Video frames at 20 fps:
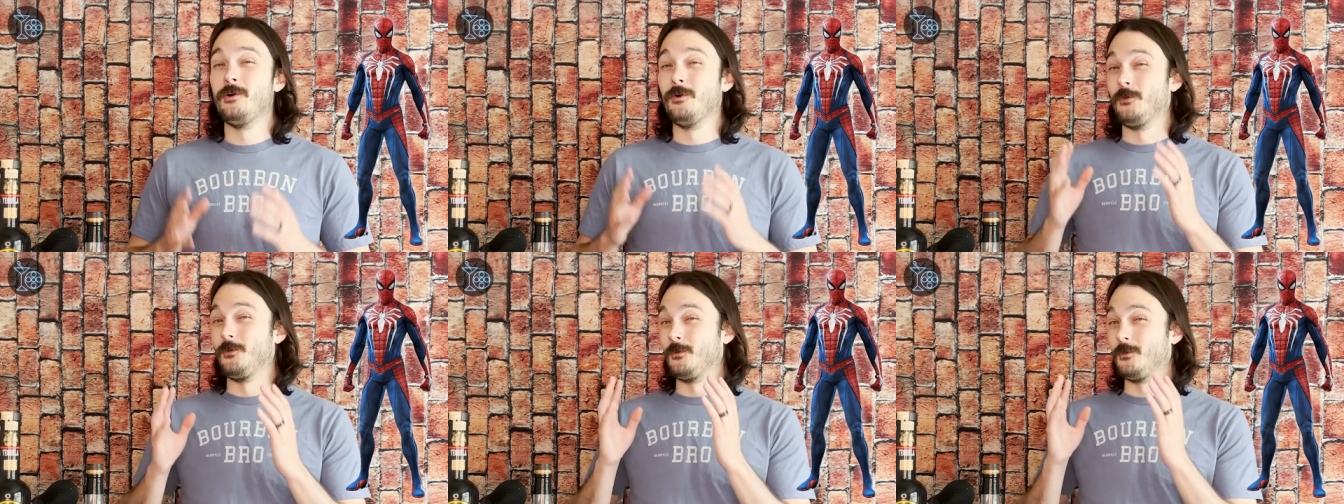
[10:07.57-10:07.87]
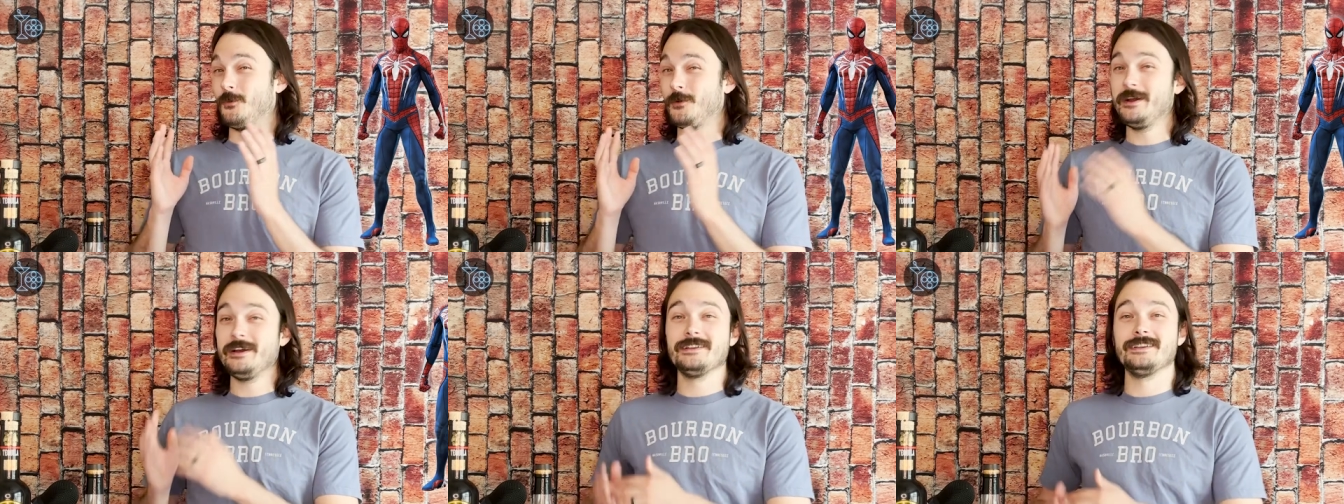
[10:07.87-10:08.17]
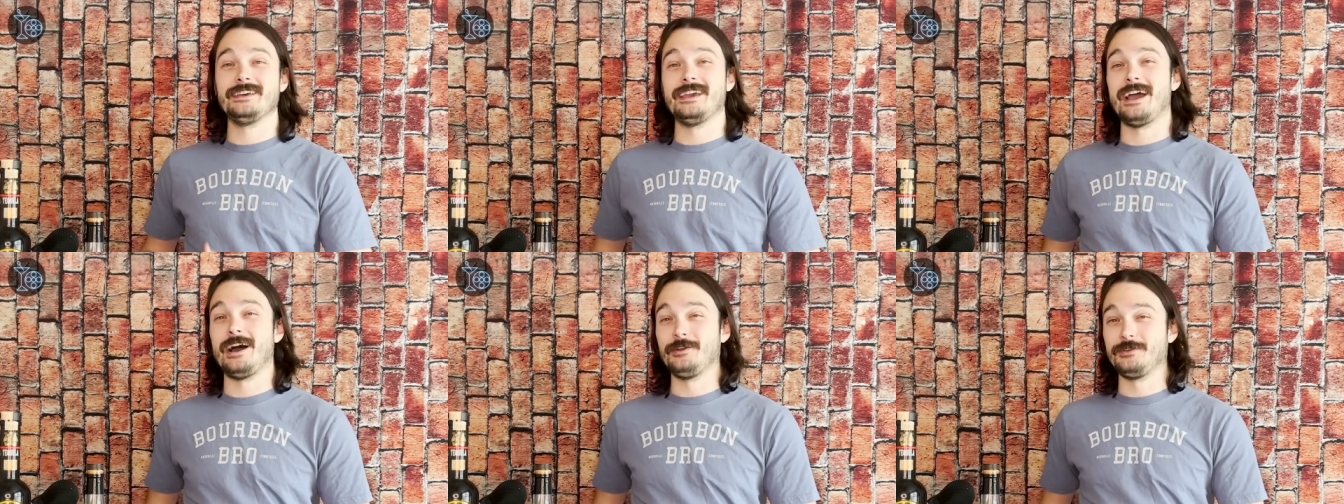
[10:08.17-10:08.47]

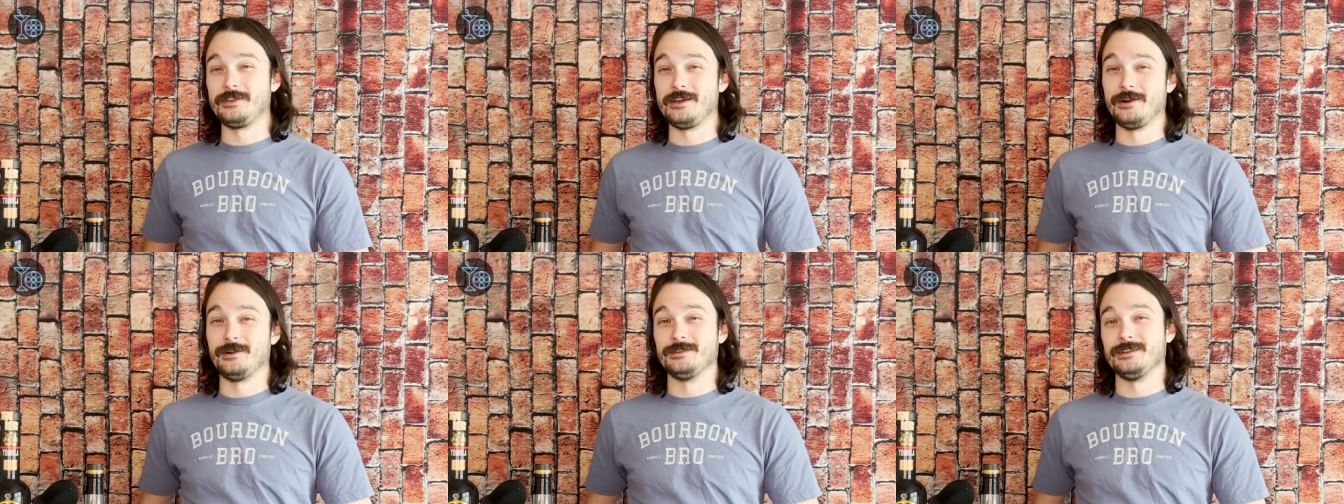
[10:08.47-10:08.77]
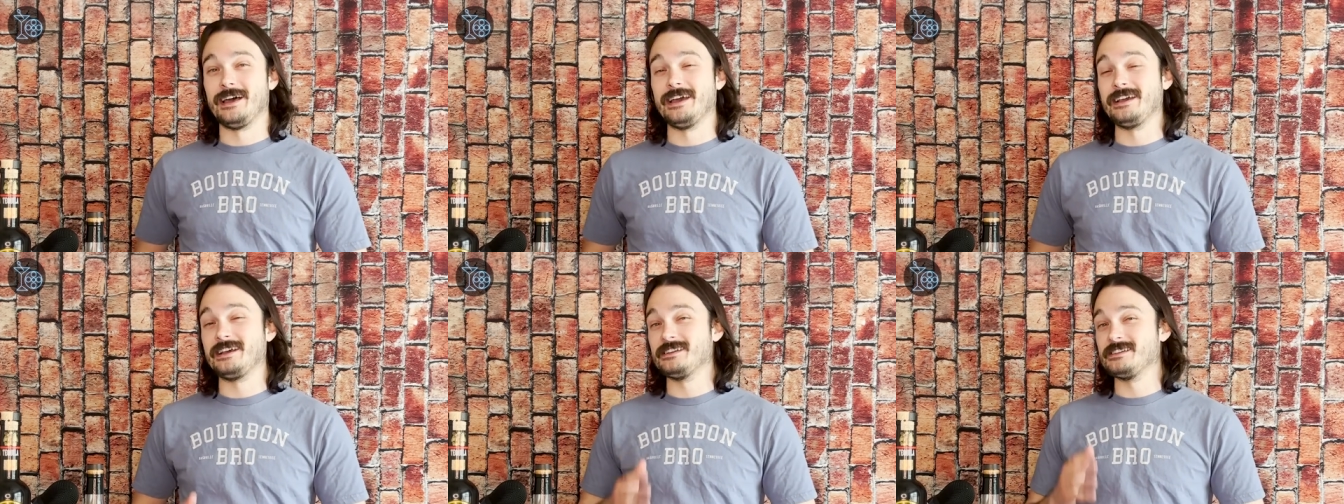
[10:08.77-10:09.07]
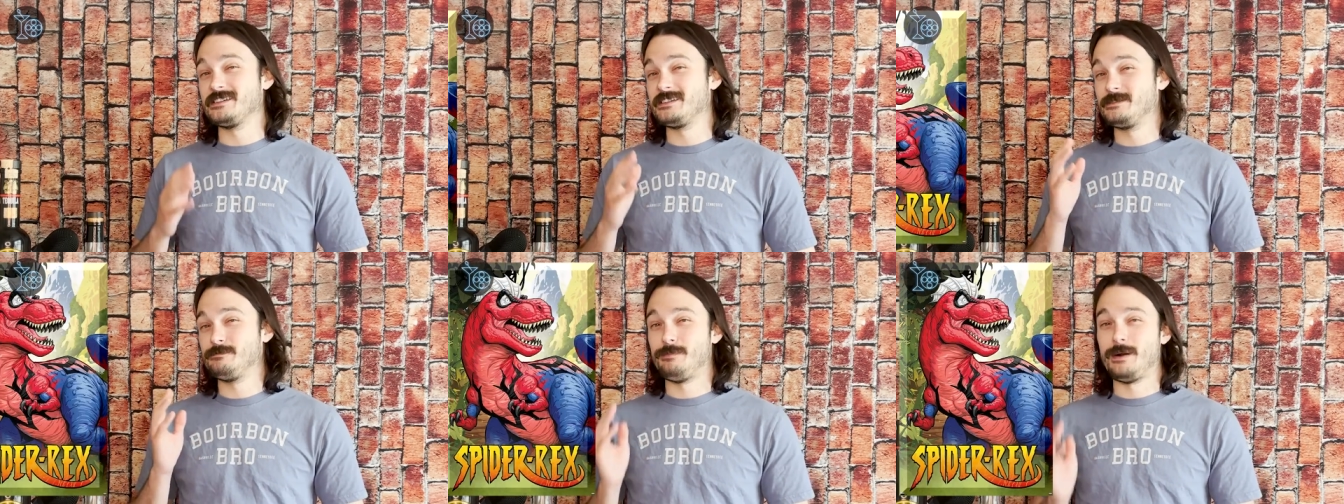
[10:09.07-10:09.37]
really out there like
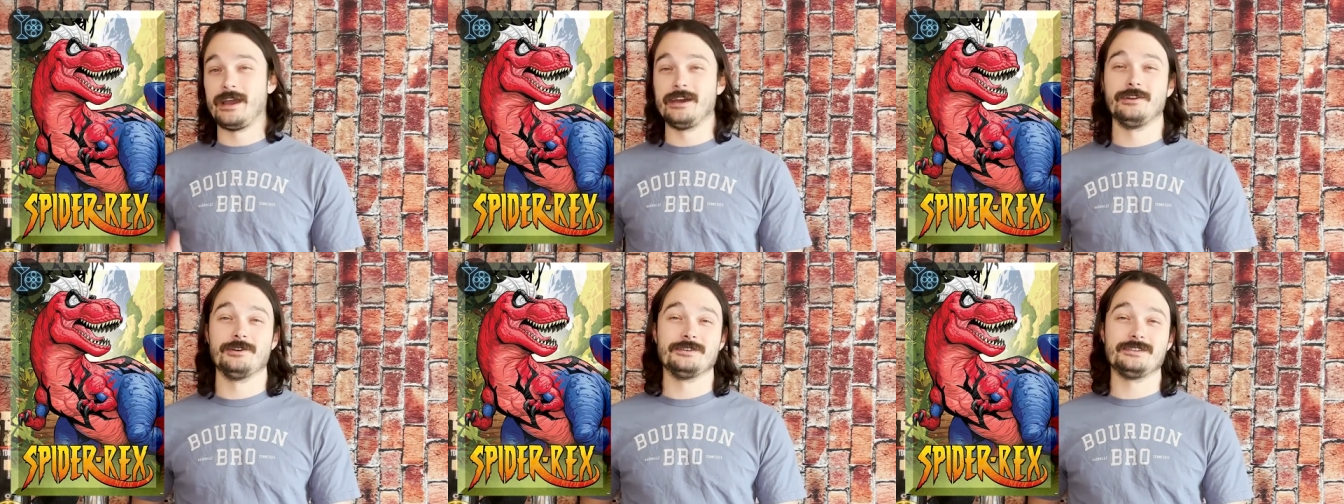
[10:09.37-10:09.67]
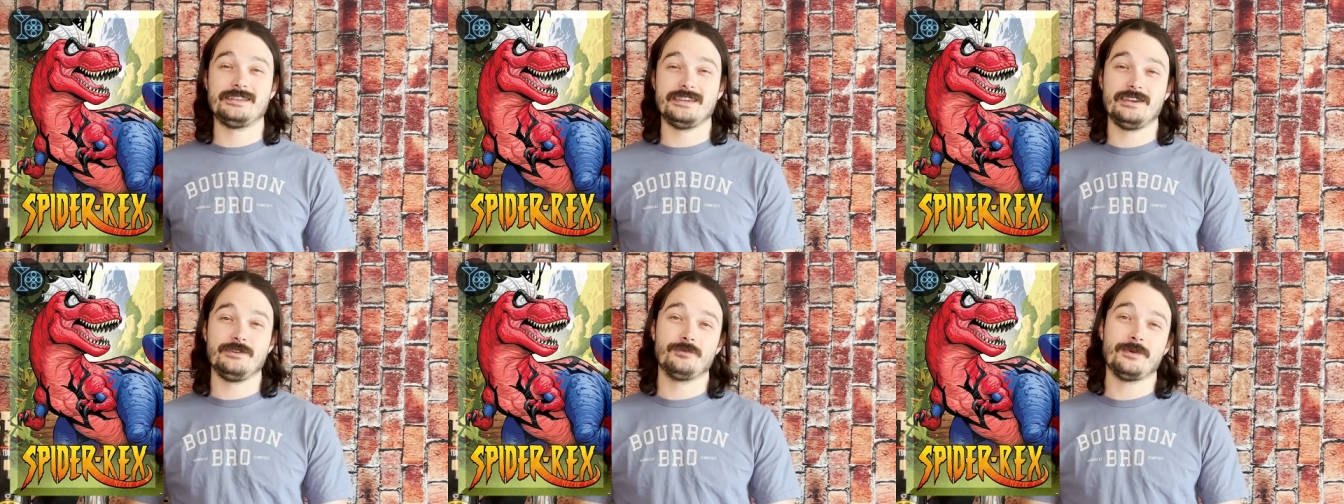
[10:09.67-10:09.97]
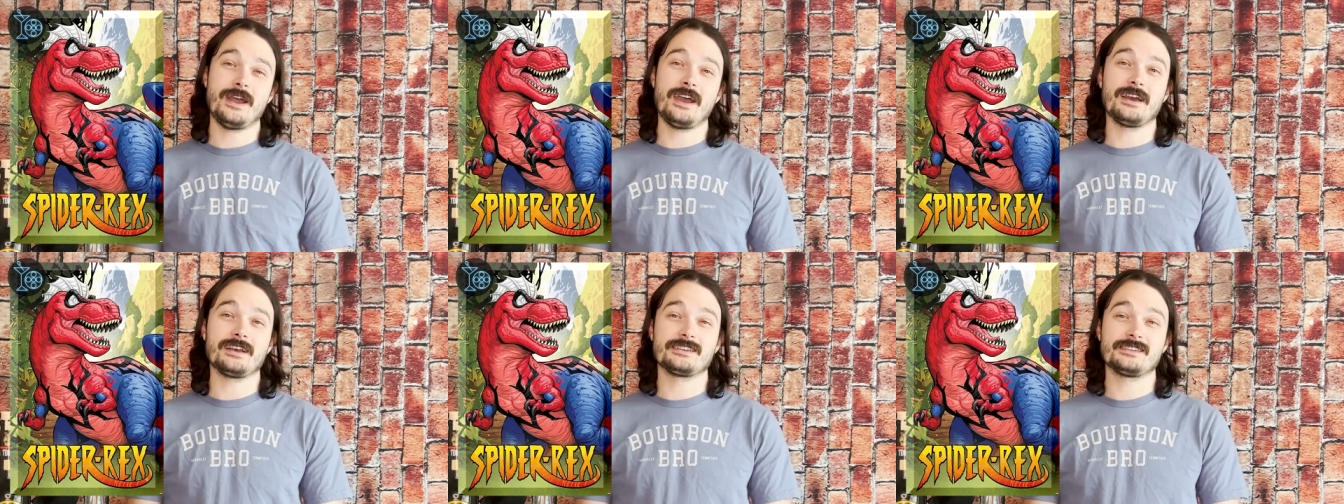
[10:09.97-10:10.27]
Spider
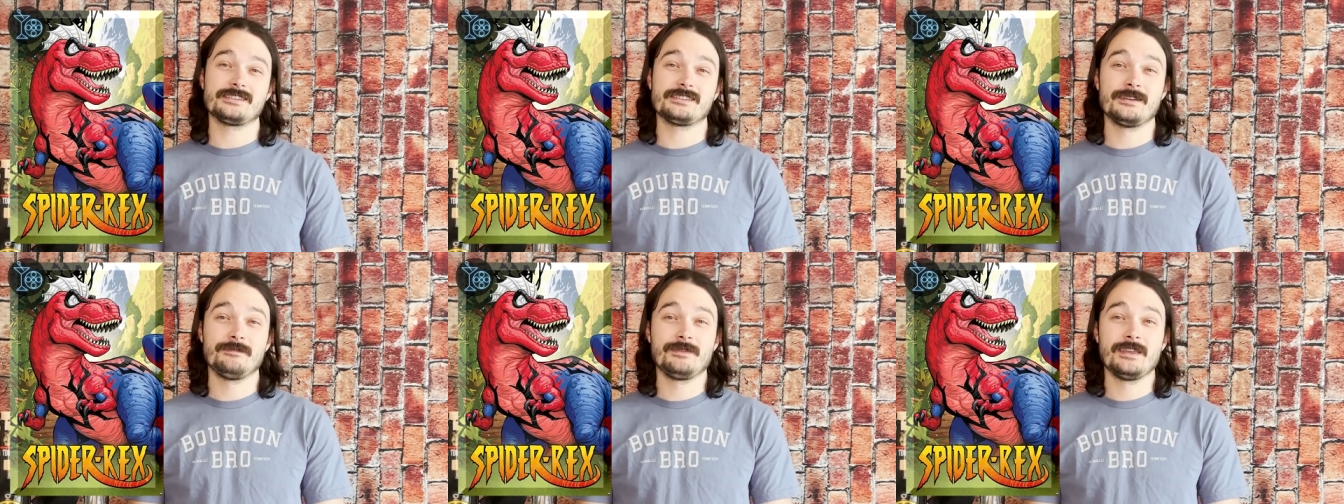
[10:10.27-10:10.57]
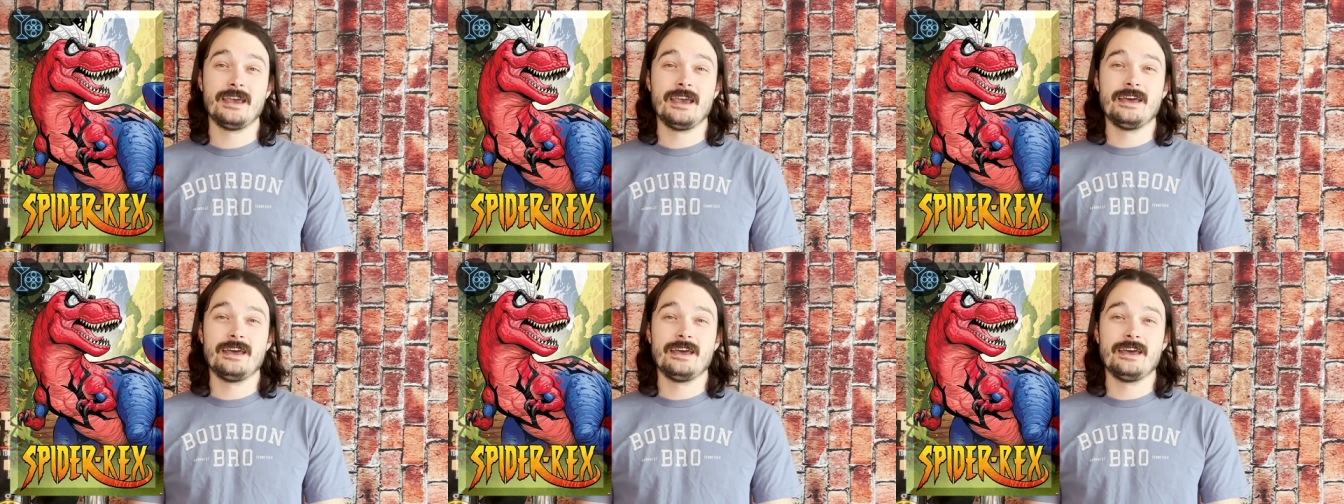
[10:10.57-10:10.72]
T-Rex.